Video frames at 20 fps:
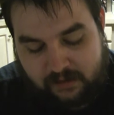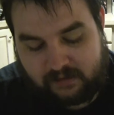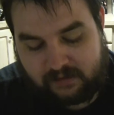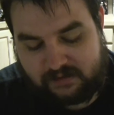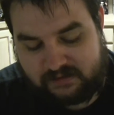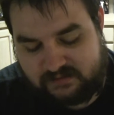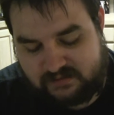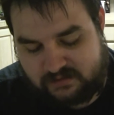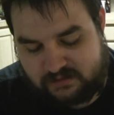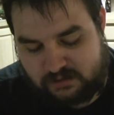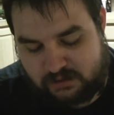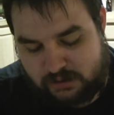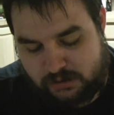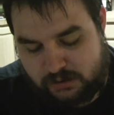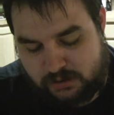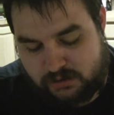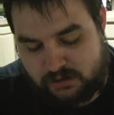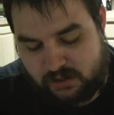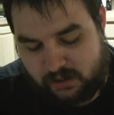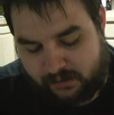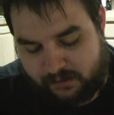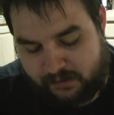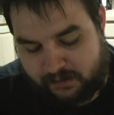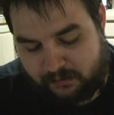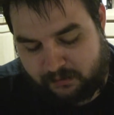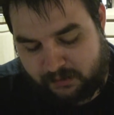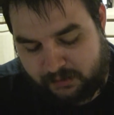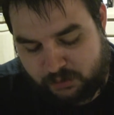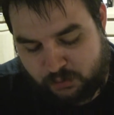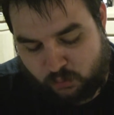And it says choose target
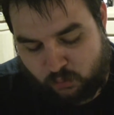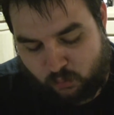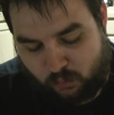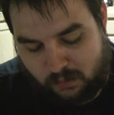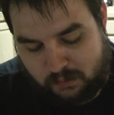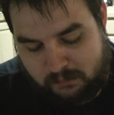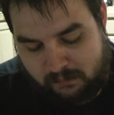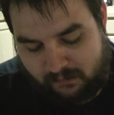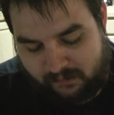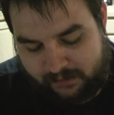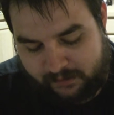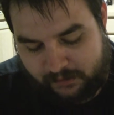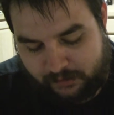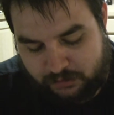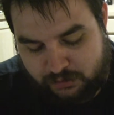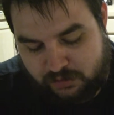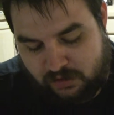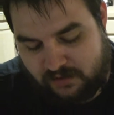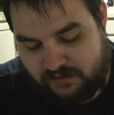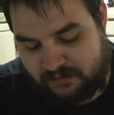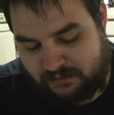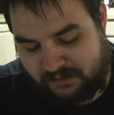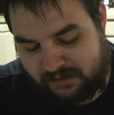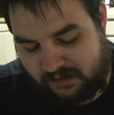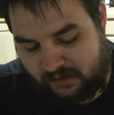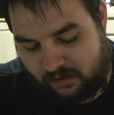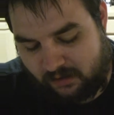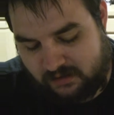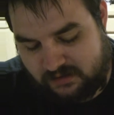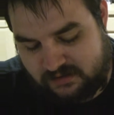creature or player. Draw 3
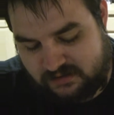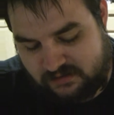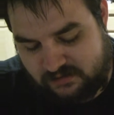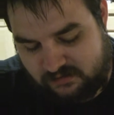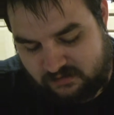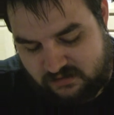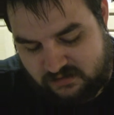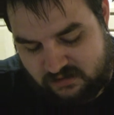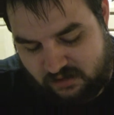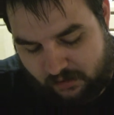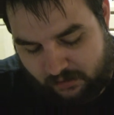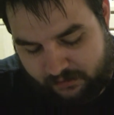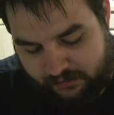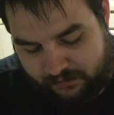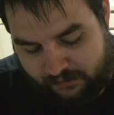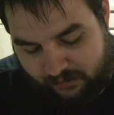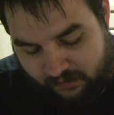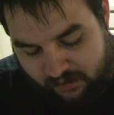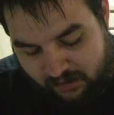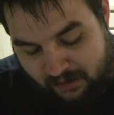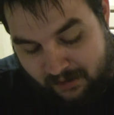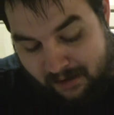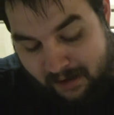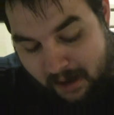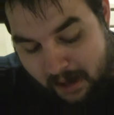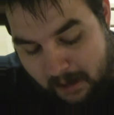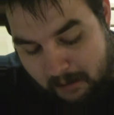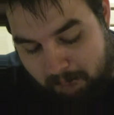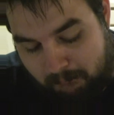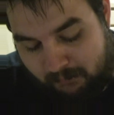cards and discard a card.
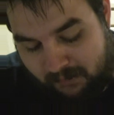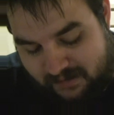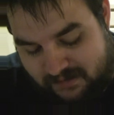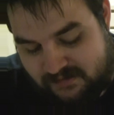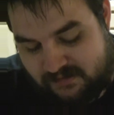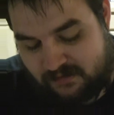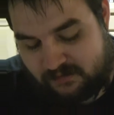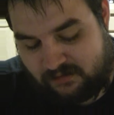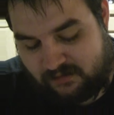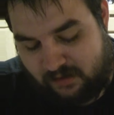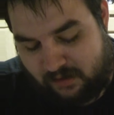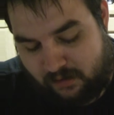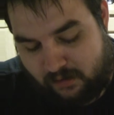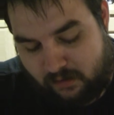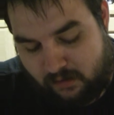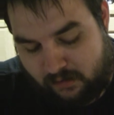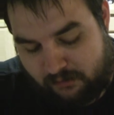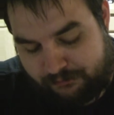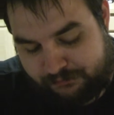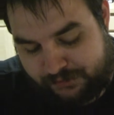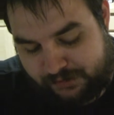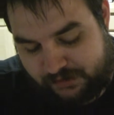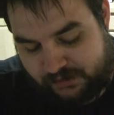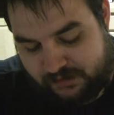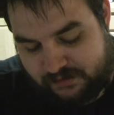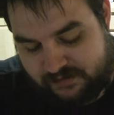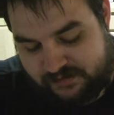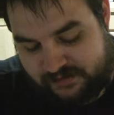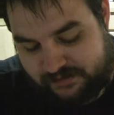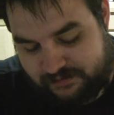Blast of
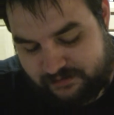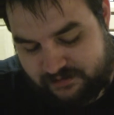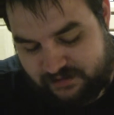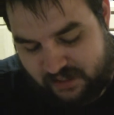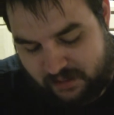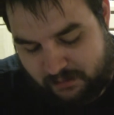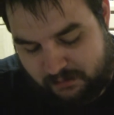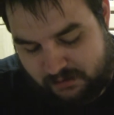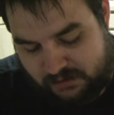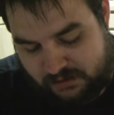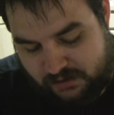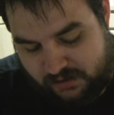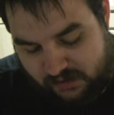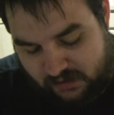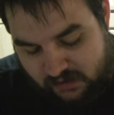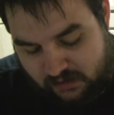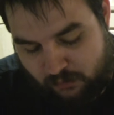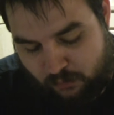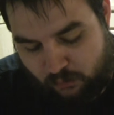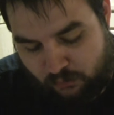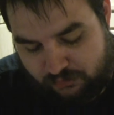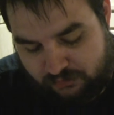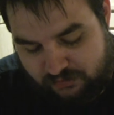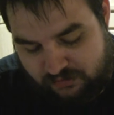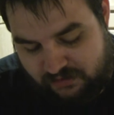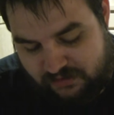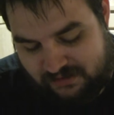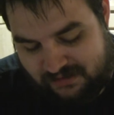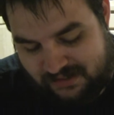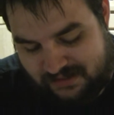Genius deals damage equal
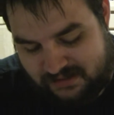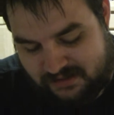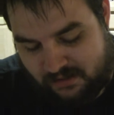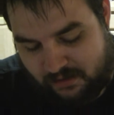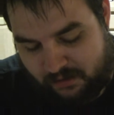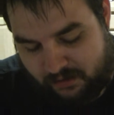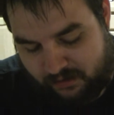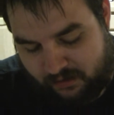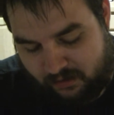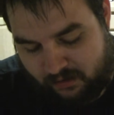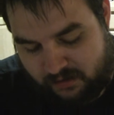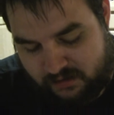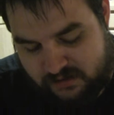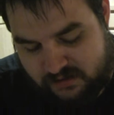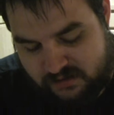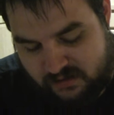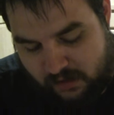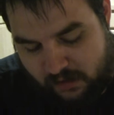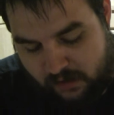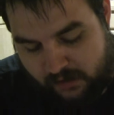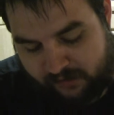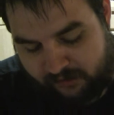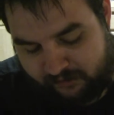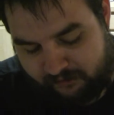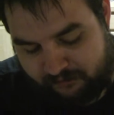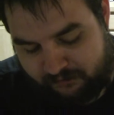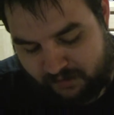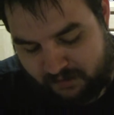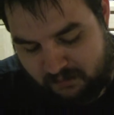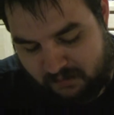to the discarded card's
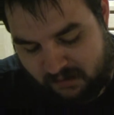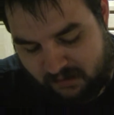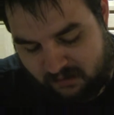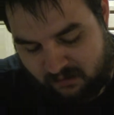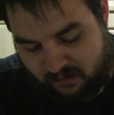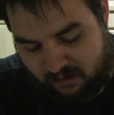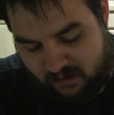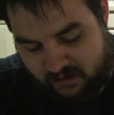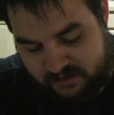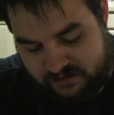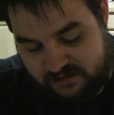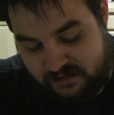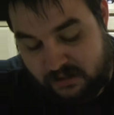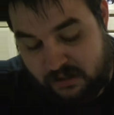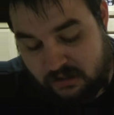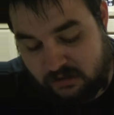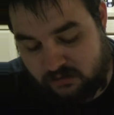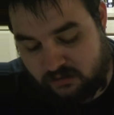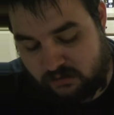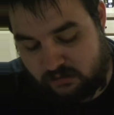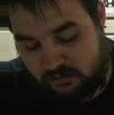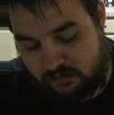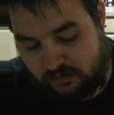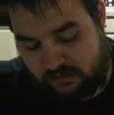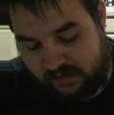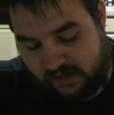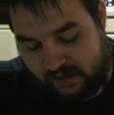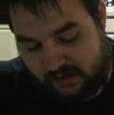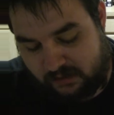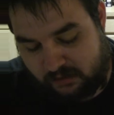converted mana cost to
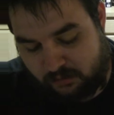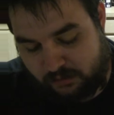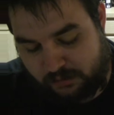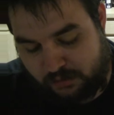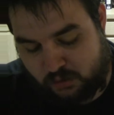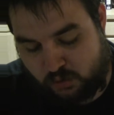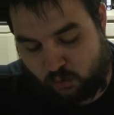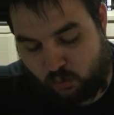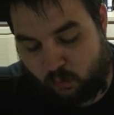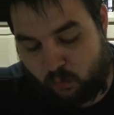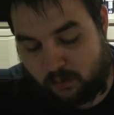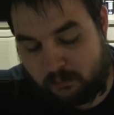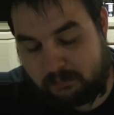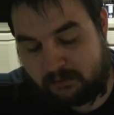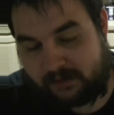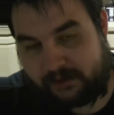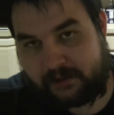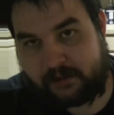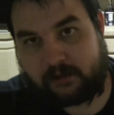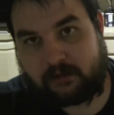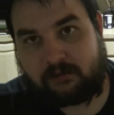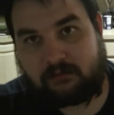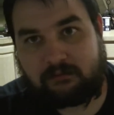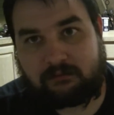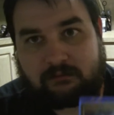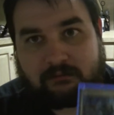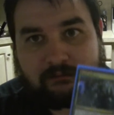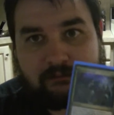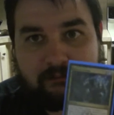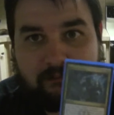that creature or player.
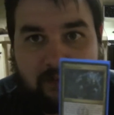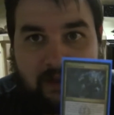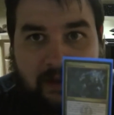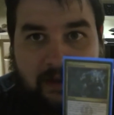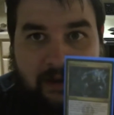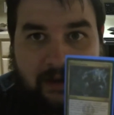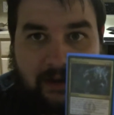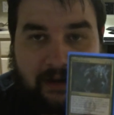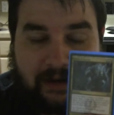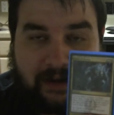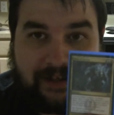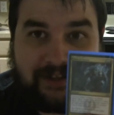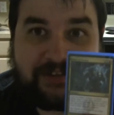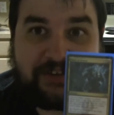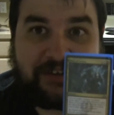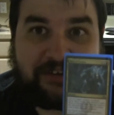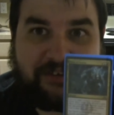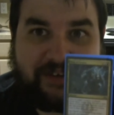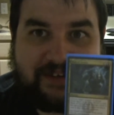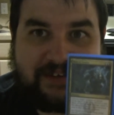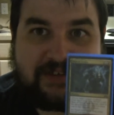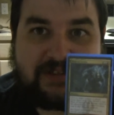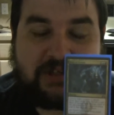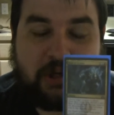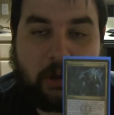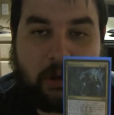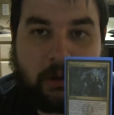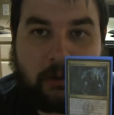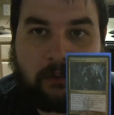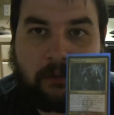I actually like this
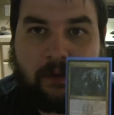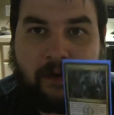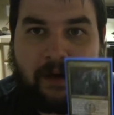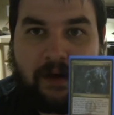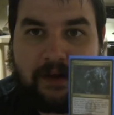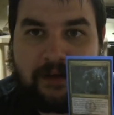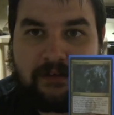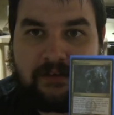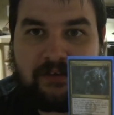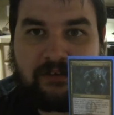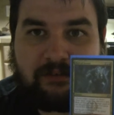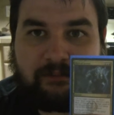card a lot.